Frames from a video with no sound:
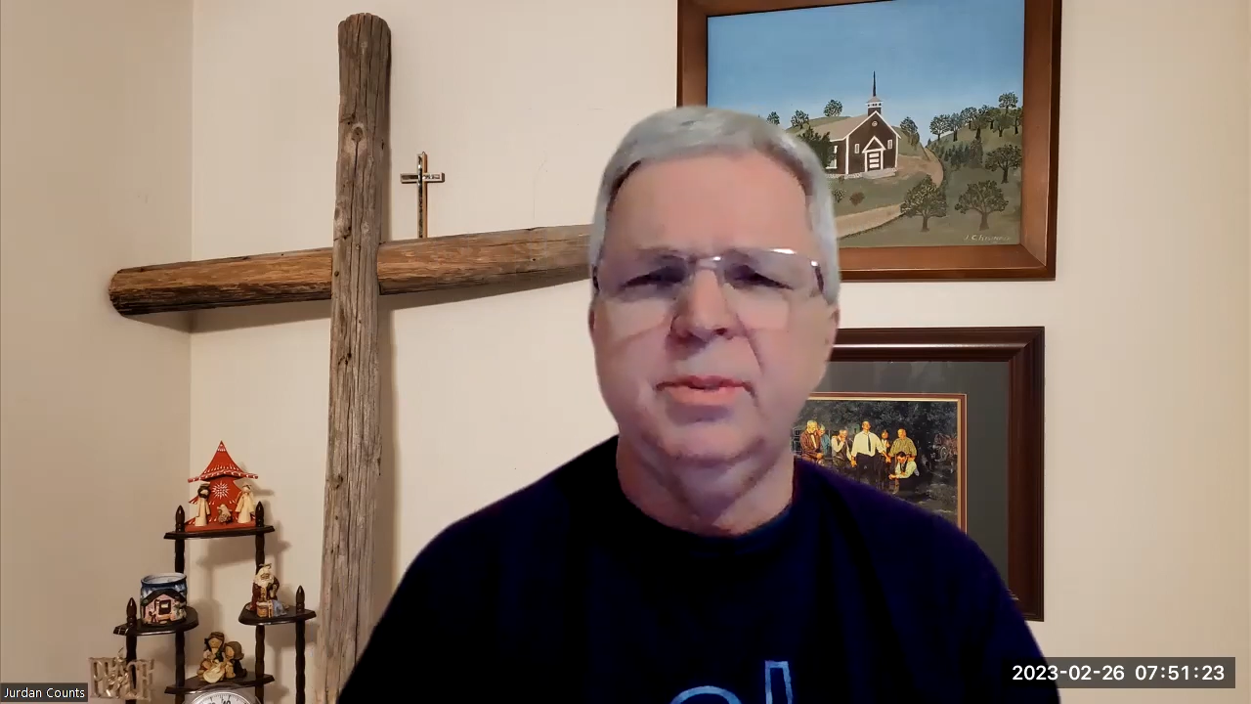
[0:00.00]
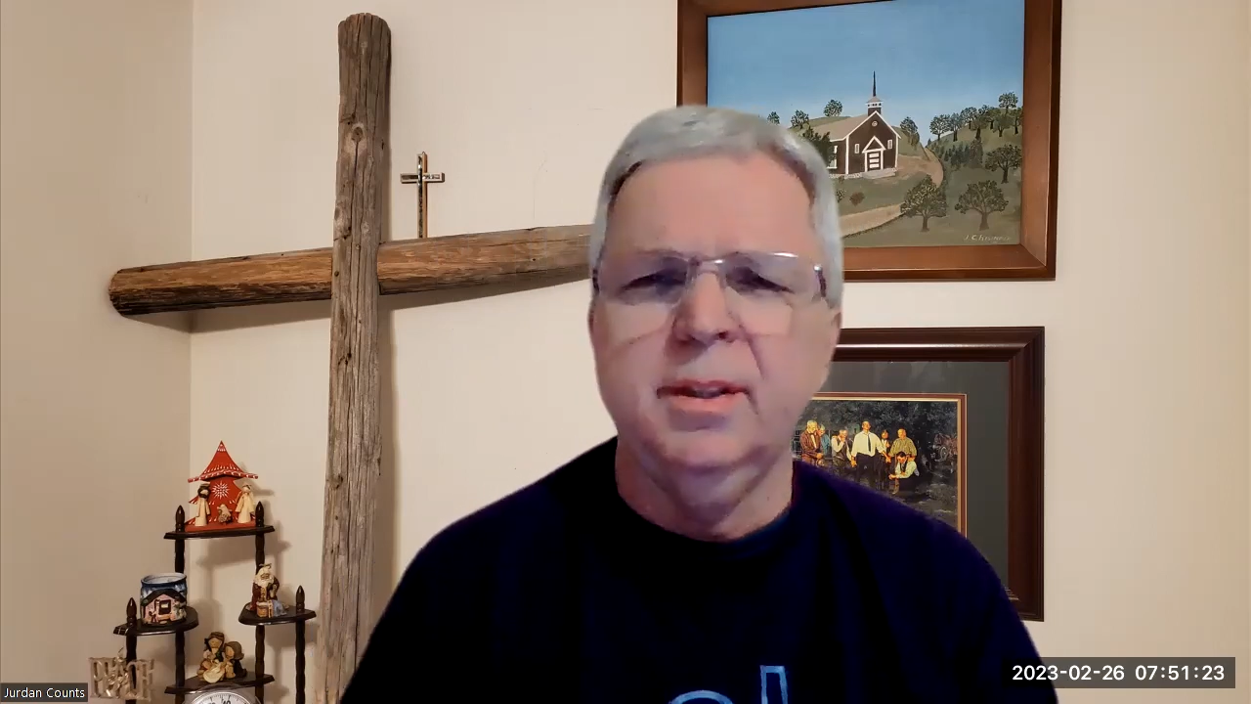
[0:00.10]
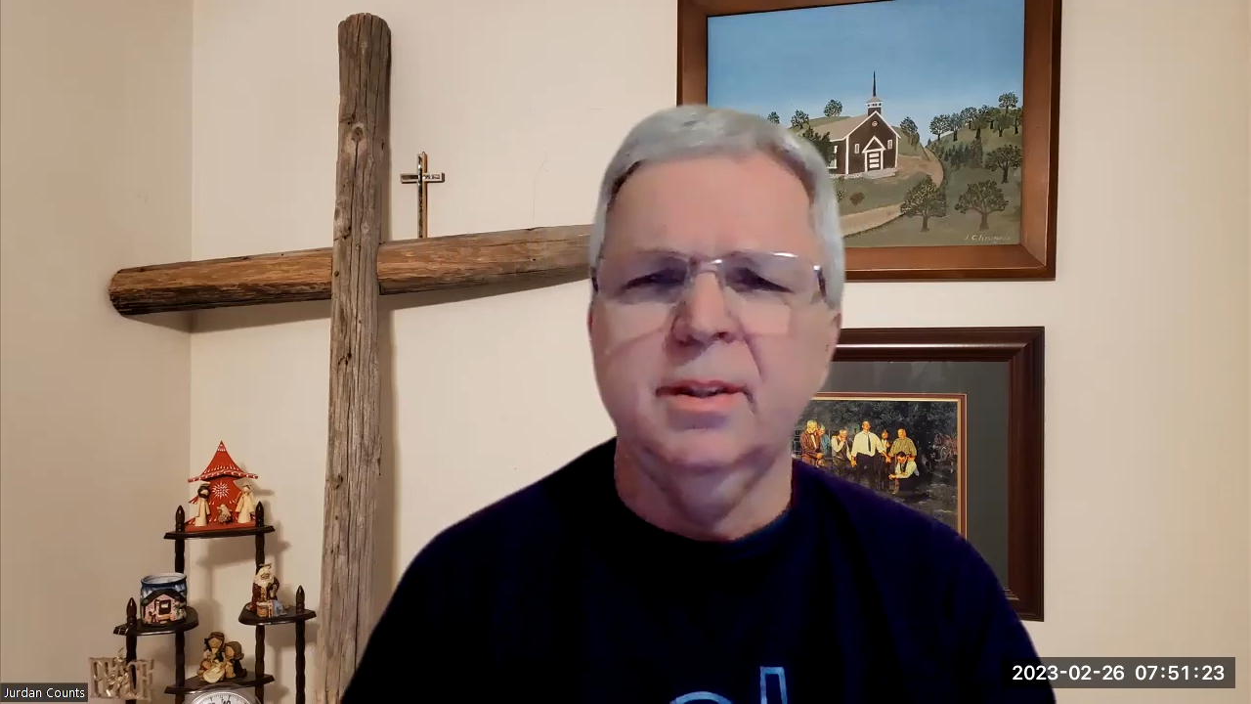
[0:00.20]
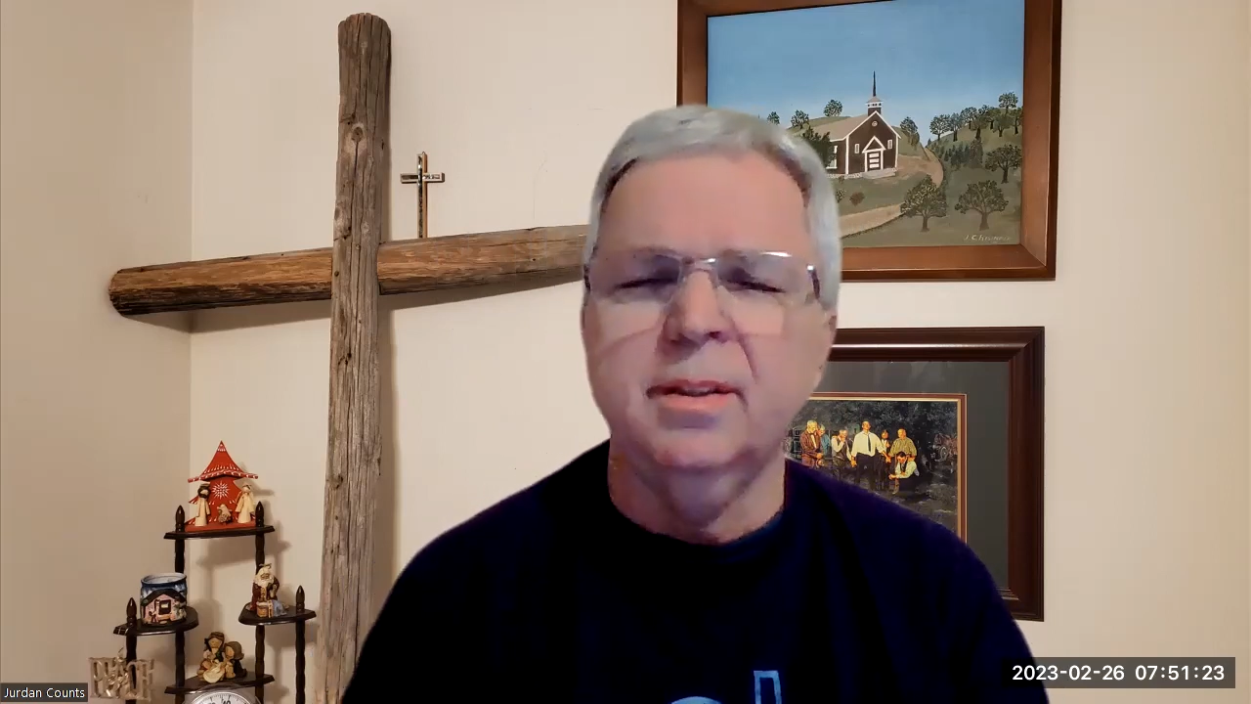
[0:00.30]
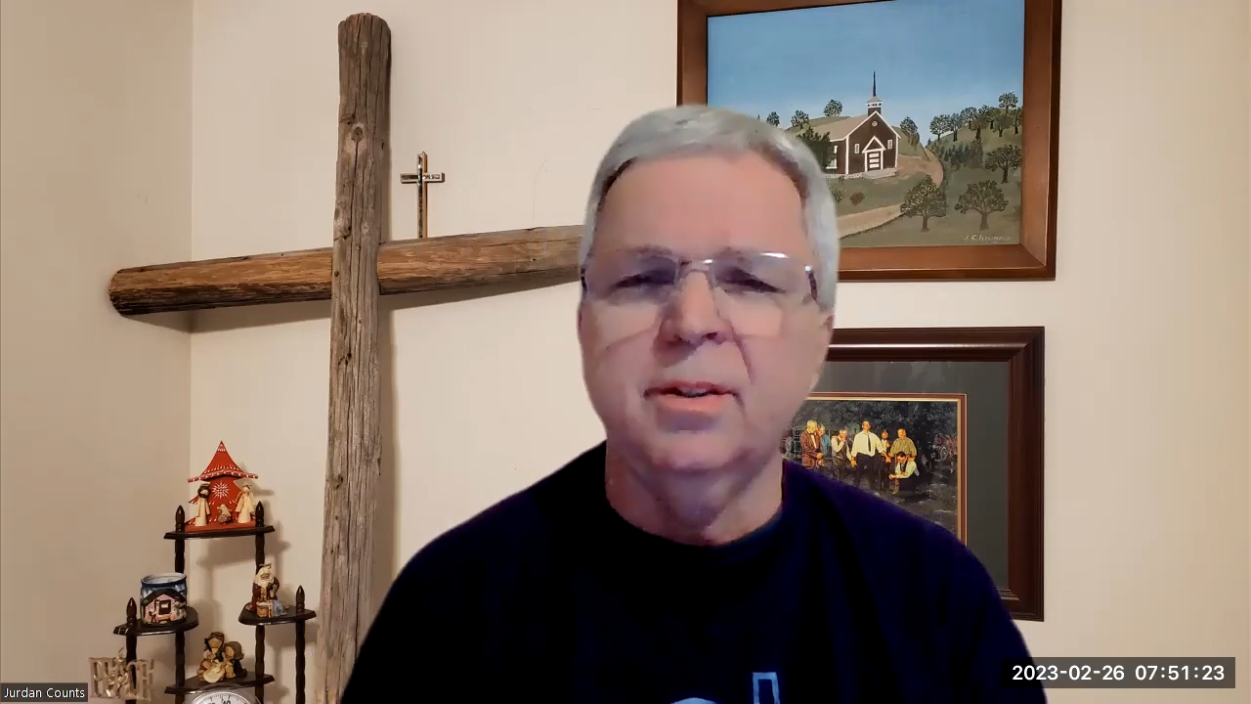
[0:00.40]

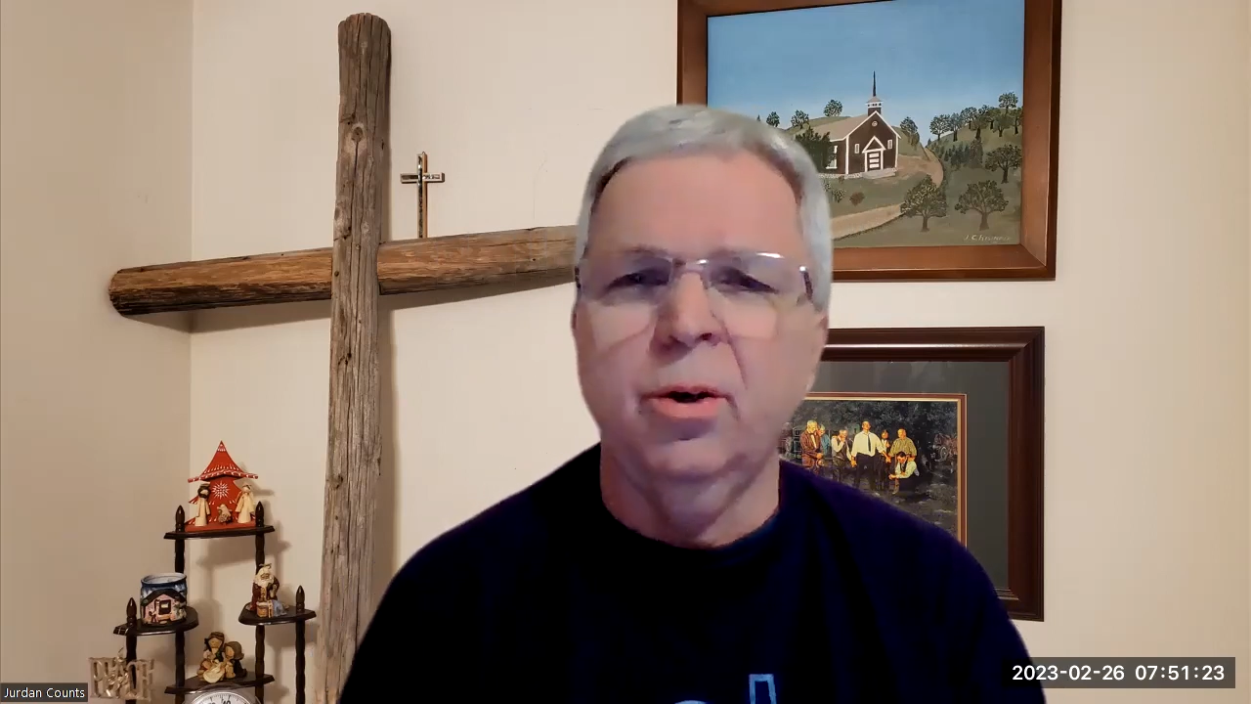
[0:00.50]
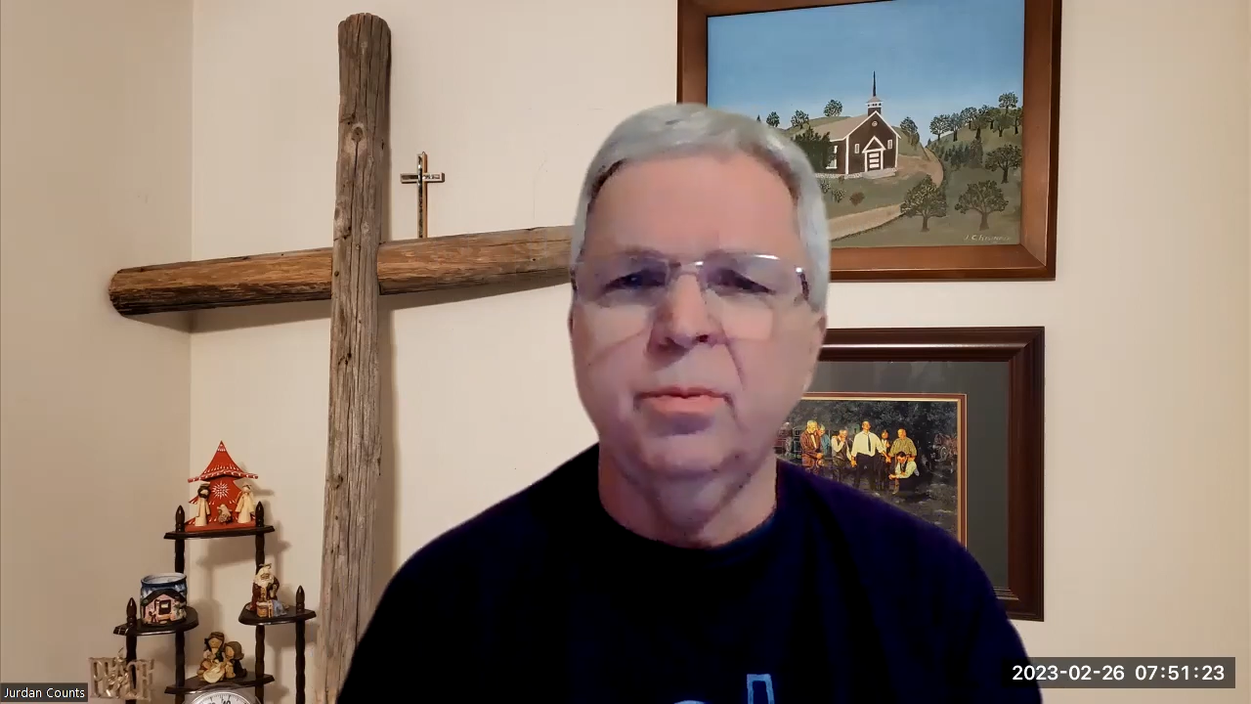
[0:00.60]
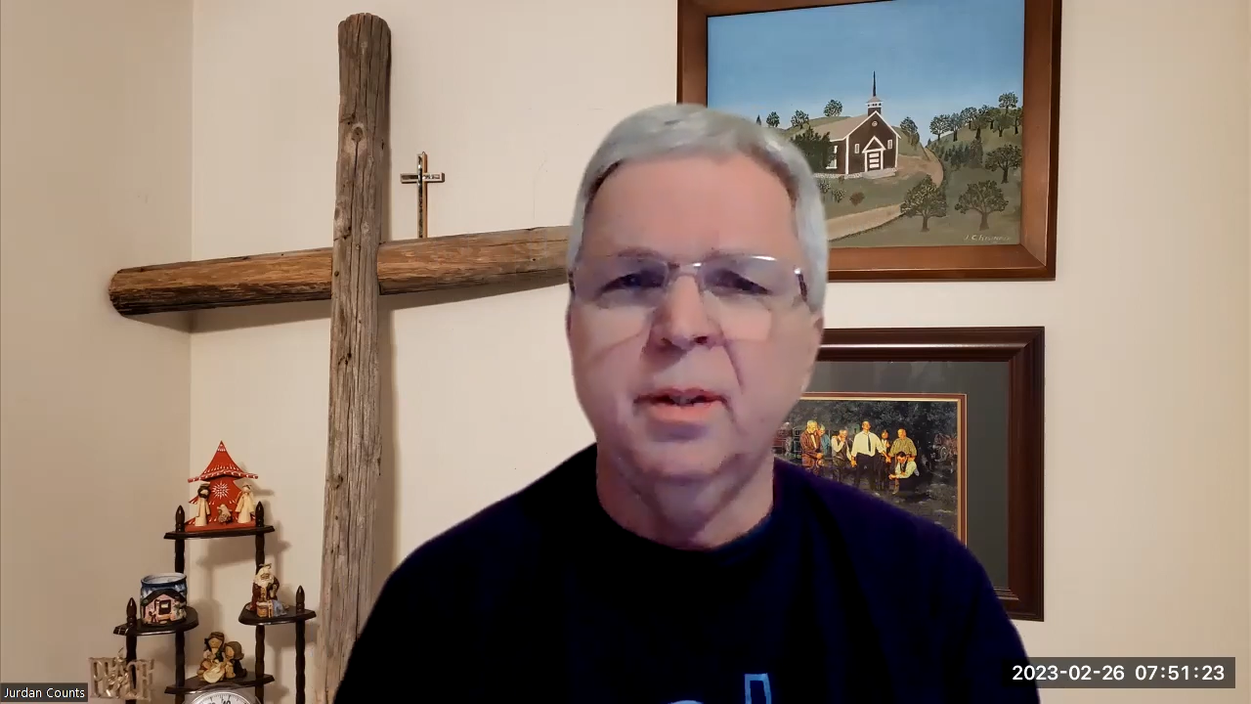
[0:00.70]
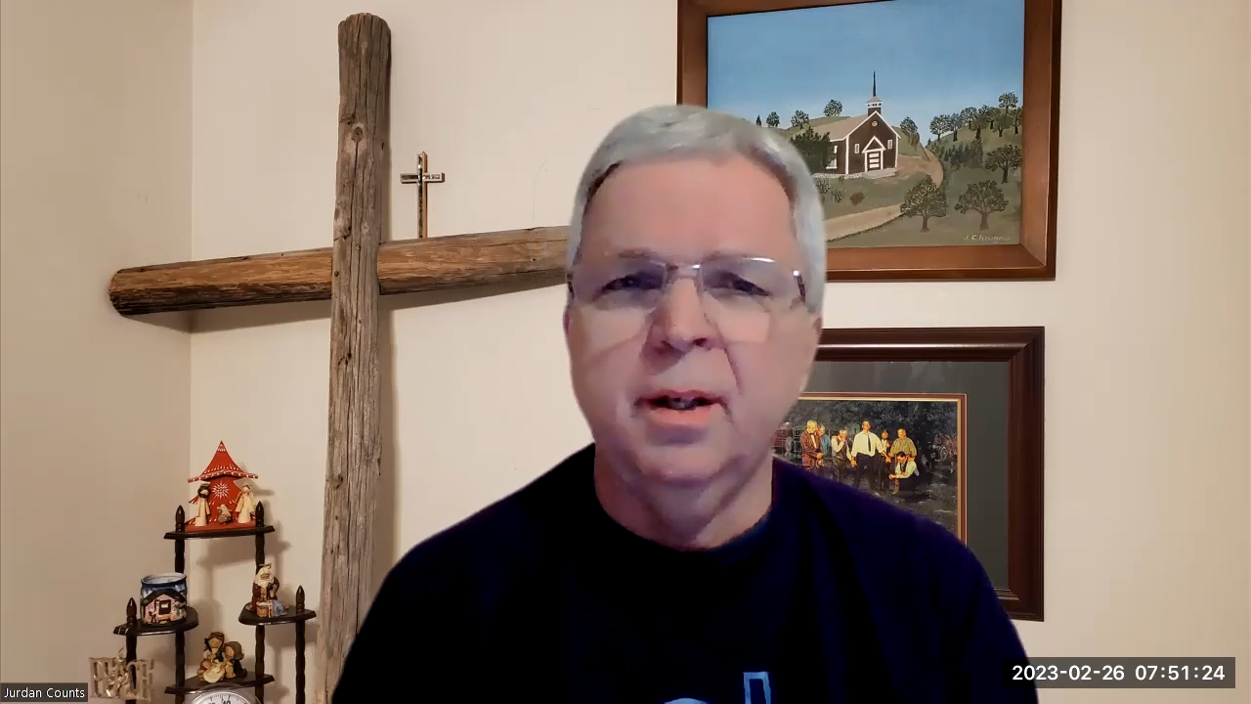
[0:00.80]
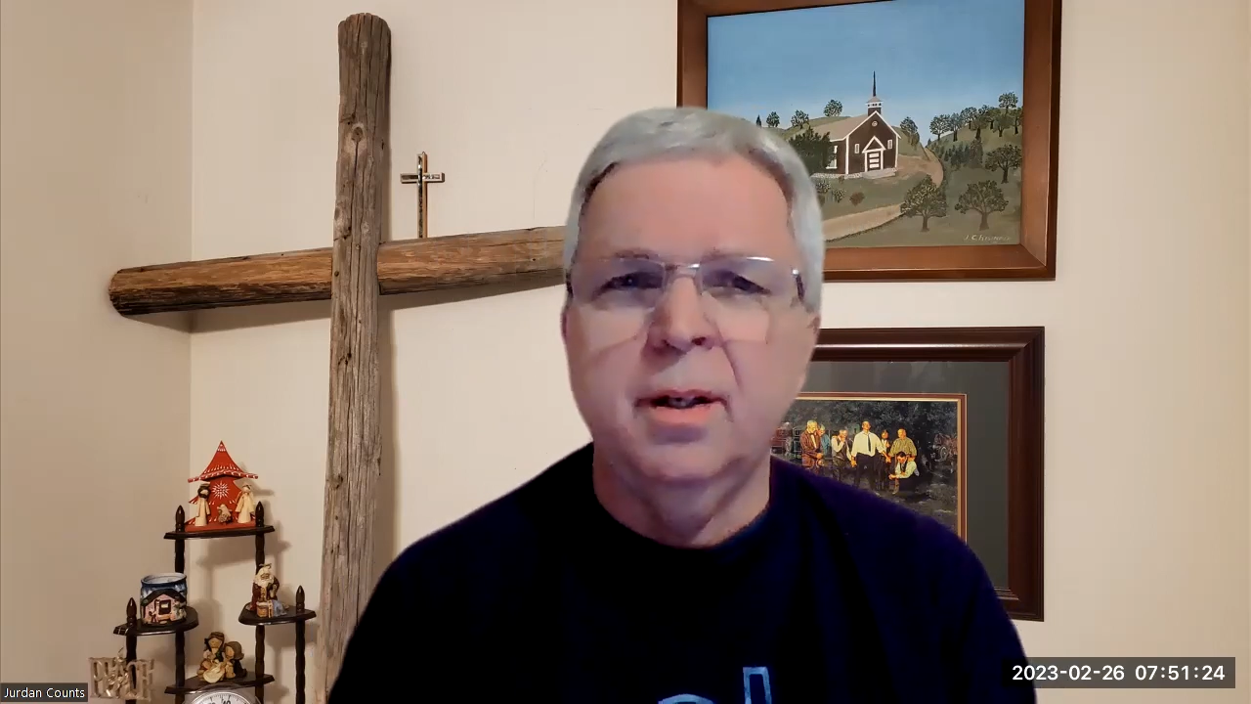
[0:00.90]
still
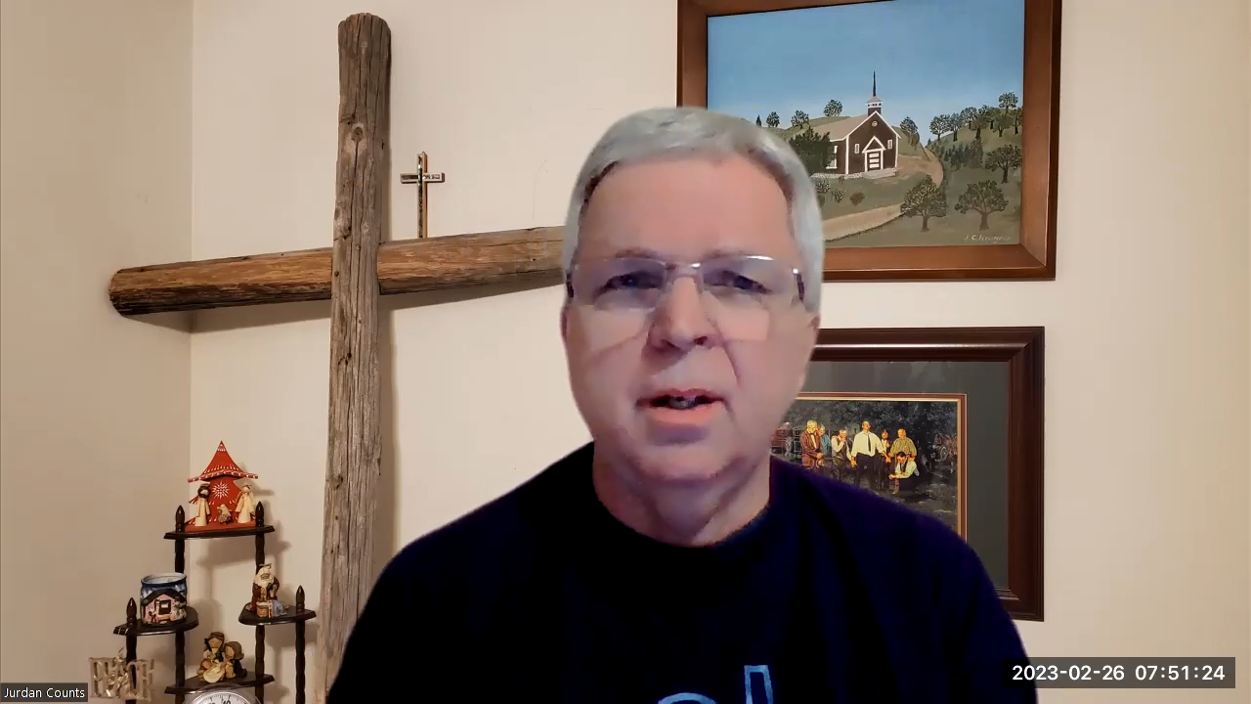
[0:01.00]
known